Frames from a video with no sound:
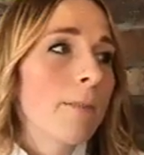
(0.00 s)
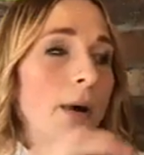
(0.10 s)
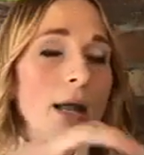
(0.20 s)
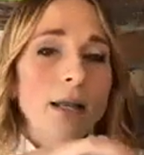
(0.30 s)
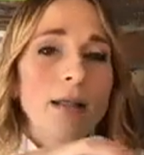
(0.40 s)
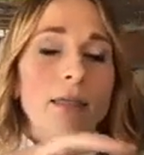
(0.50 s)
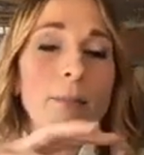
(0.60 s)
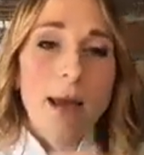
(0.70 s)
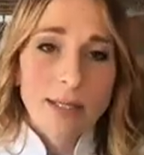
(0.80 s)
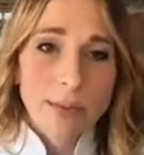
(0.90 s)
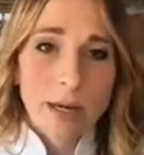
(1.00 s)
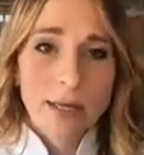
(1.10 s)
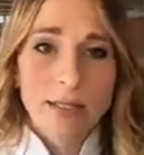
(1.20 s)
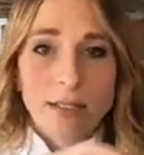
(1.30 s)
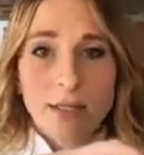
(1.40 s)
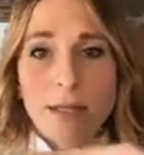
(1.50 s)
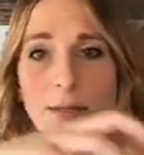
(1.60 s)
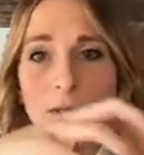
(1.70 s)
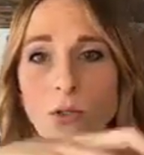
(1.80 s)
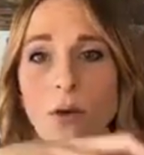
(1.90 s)
But the best way is to
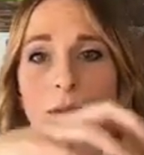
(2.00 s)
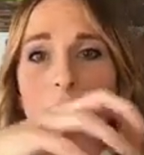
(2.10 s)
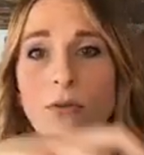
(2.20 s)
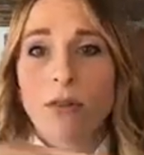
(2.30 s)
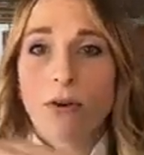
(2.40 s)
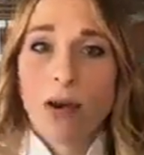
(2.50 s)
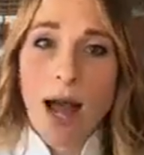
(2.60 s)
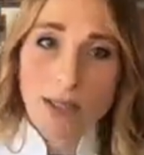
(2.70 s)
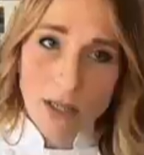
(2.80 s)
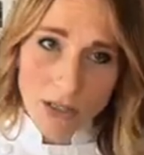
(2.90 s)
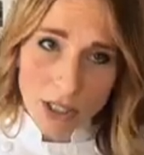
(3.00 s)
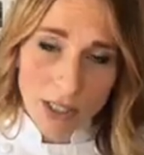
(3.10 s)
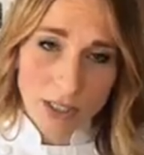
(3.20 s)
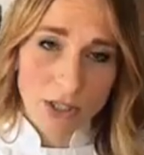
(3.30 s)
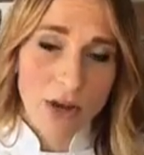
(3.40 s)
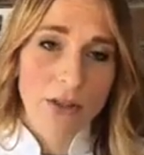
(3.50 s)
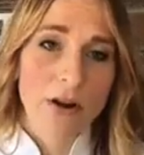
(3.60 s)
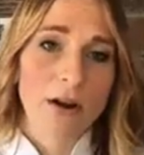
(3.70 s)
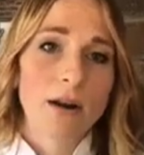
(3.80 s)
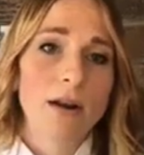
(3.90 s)
store them so that they're not touching each
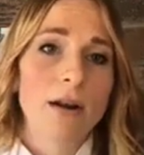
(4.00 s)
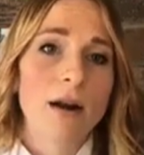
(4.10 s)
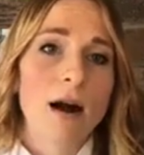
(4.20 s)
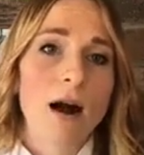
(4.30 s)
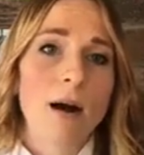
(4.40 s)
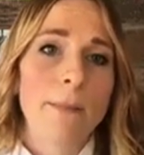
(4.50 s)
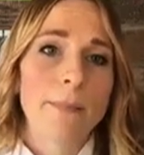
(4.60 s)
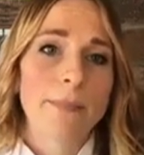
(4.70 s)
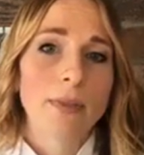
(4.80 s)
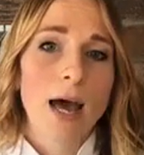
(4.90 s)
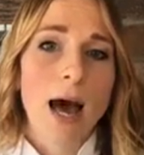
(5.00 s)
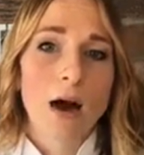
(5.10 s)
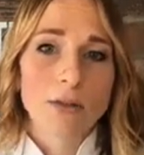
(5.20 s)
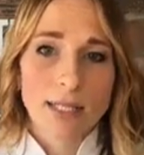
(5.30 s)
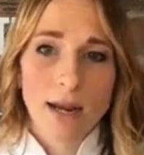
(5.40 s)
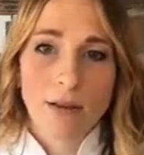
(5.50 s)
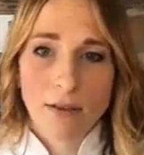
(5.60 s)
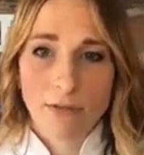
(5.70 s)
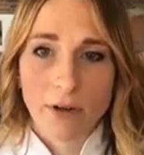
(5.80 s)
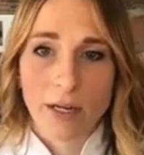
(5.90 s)
other, outside of
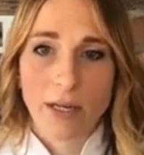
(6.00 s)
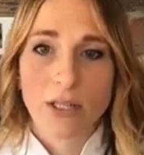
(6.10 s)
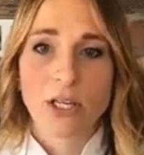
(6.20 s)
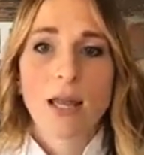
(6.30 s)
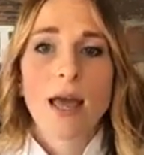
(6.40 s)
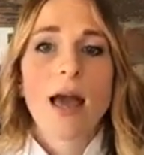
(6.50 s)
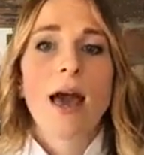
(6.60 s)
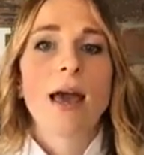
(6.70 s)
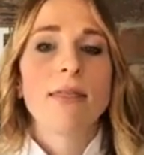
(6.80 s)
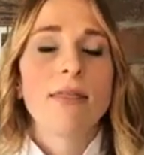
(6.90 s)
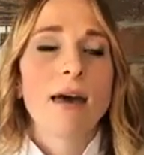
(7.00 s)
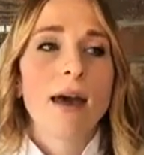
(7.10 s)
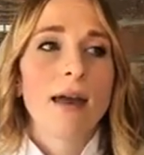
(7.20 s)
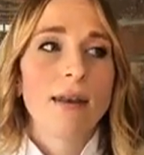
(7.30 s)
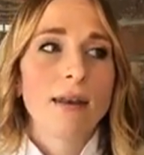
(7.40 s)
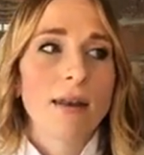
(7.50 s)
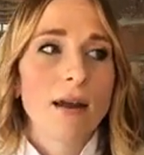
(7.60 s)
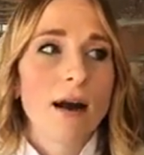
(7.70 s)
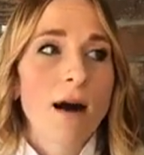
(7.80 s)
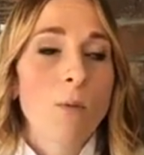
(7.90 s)
the fridge. And then
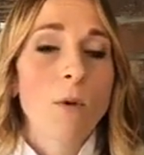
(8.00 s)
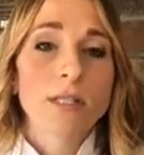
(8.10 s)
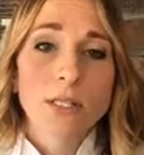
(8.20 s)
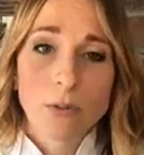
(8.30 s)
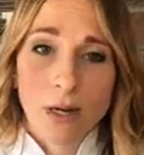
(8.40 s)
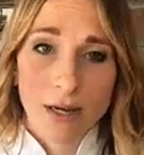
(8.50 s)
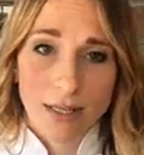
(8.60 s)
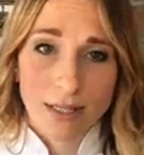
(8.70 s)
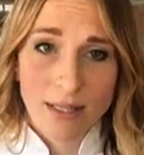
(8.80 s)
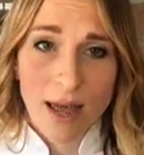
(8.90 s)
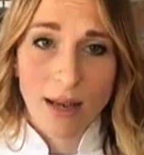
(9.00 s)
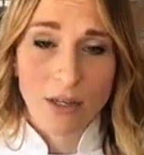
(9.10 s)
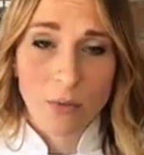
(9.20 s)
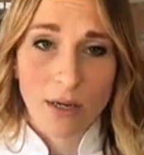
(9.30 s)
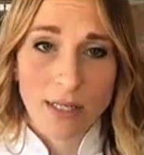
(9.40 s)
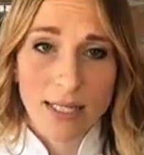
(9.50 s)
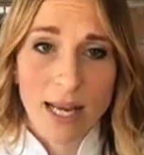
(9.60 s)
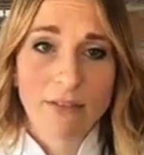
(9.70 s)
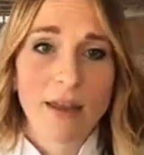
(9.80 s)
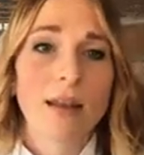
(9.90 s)
once you cut into that and you want to
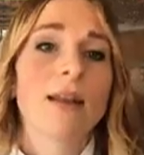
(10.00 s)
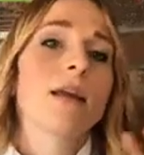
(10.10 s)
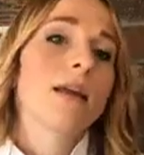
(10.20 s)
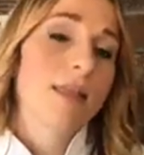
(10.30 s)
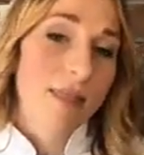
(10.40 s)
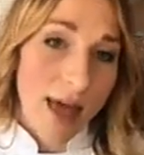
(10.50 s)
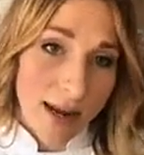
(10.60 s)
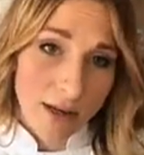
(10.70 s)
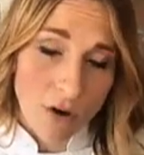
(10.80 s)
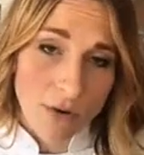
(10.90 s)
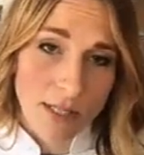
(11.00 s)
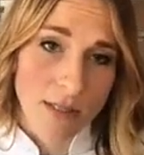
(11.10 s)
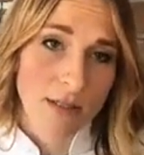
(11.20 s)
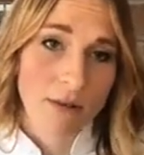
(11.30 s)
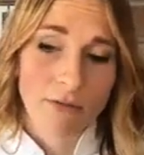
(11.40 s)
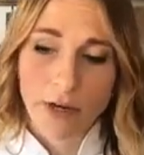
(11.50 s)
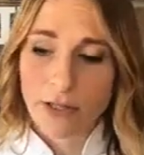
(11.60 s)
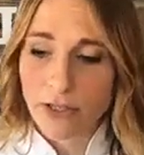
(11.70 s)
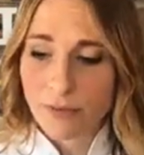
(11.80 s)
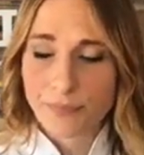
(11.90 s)
save it, then it goes into the
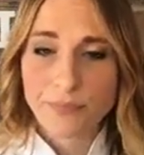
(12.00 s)
fridge.